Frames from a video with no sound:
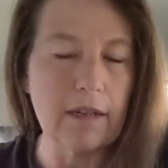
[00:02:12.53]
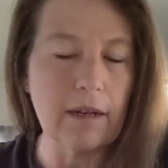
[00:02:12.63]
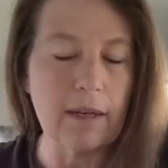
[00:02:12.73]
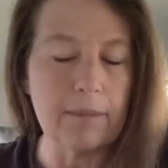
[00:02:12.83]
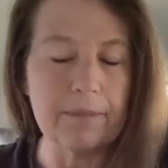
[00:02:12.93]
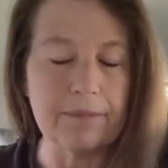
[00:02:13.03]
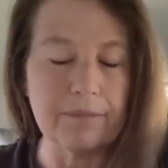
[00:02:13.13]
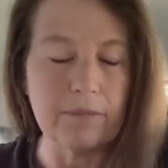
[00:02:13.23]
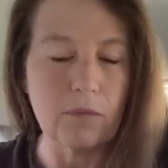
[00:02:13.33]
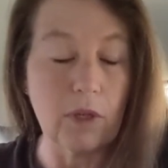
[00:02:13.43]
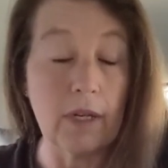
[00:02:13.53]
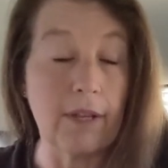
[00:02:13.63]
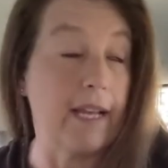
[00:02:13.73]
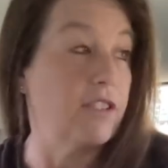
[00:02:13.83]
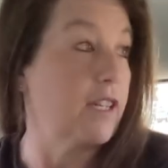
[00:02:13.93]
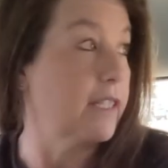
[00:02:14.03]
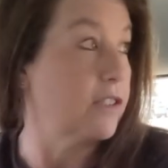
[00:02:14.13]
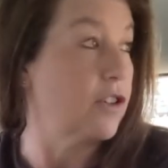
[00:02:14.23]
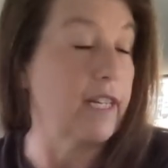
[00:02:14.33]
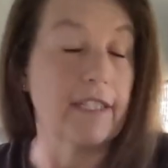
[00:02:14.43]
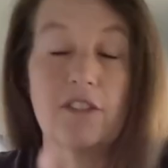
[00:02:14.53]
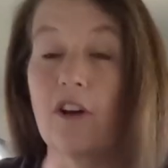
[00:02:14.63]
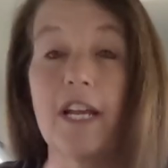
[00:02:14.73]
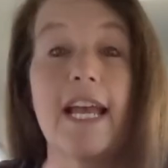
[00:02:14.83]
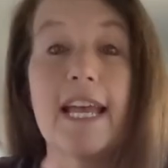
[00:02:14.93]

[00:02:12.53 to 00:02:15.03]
um, okay, I just got distracted, sorry.